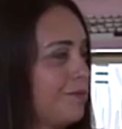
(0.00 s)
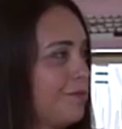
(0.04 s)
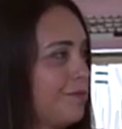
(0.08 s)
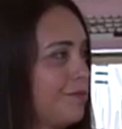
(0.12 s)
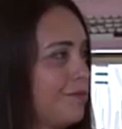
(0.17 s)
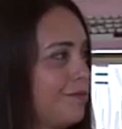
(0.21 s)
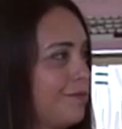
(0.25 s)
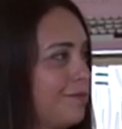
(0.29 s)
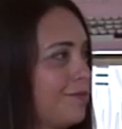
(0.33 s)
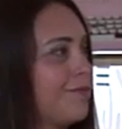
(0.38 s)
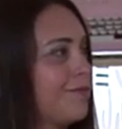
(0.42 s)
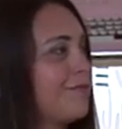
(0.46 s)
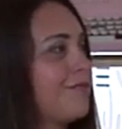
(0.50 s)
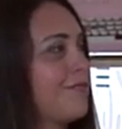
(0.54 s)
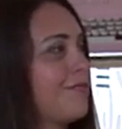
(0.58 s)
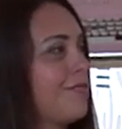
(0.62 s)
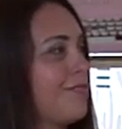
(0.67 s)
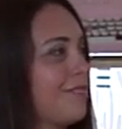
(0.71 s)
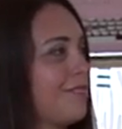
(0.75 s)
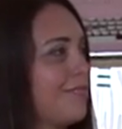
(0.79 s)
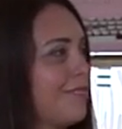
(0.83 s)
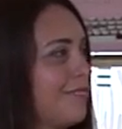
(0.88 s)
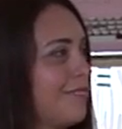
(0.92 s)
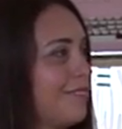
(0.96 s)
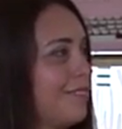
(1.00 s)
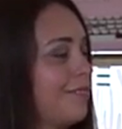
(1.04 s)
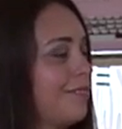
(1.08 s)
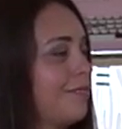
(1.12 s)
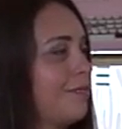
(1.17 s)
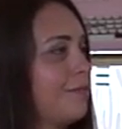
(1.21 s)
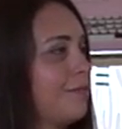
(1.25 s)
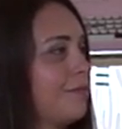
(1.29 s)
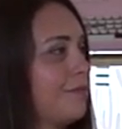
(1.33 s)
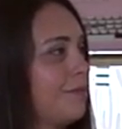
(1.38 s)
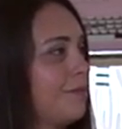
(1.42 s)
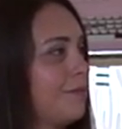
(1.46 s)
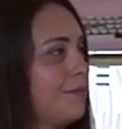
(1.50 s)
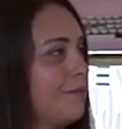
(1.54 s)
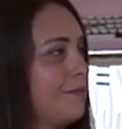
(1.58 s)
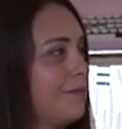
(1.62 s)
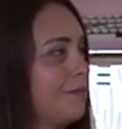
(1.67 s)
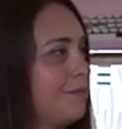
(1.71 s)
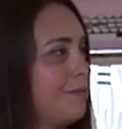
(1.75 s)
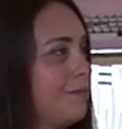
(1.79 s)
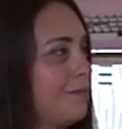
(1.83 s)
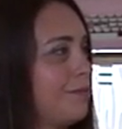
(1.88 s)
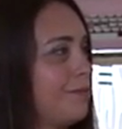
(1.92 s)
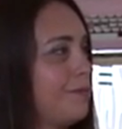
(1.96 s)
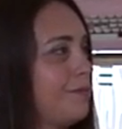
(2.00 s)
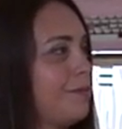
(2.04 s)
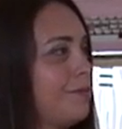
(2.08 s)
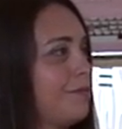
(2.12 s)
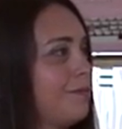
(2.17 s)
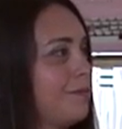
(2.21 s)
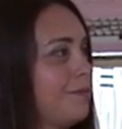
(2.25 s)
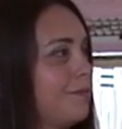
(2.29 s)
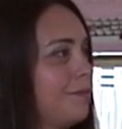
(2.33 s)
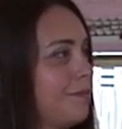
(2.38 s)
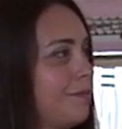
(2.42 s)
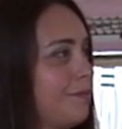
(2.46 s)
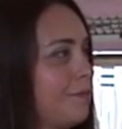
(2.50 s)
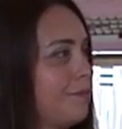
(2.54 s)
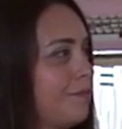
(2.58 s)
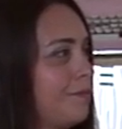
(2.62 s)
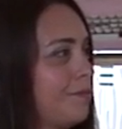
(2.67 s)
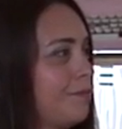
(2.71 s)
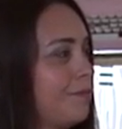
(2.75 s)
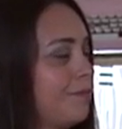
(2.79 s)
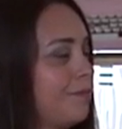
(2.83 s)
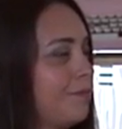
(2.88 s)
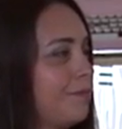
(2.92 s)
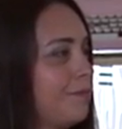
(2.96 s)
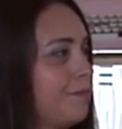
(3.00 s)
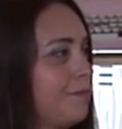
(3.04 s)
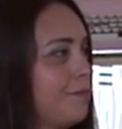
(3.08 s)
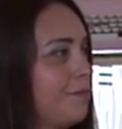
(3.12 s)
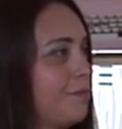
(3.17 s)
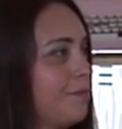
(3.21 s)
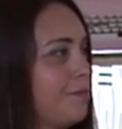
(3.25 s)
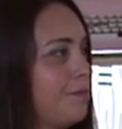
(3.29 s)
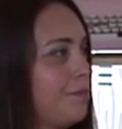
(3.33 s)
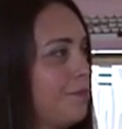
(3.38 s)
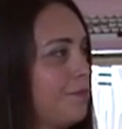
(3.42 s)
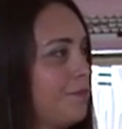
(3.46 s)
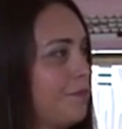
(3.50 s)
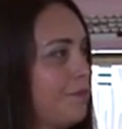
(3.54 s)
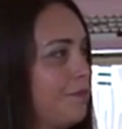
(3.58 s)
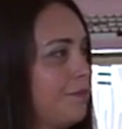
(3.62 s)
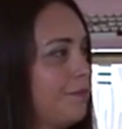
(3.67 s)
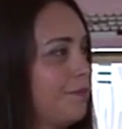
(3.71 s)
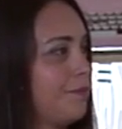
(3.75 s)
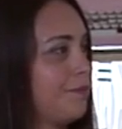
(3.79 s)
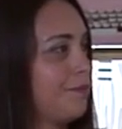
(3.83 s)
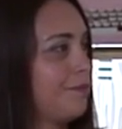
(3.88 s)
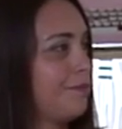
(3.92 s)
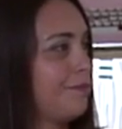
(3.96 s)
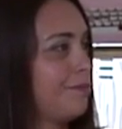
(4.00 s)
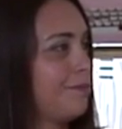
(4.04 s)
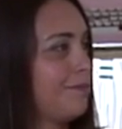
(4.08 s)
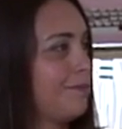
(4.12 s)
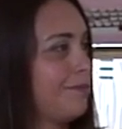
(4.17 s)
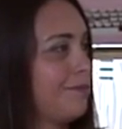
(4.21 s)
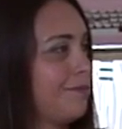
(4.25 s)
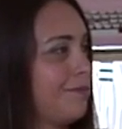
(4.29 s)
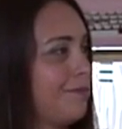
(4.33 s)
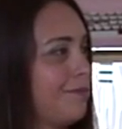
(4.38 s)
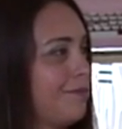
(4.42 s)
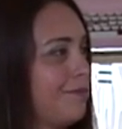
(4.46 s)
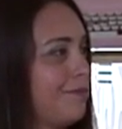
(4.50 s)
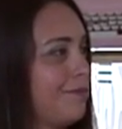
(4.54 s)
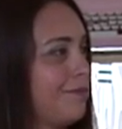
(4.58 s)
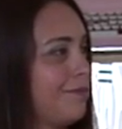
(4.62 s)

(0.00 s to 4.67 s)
The person shown says nothing.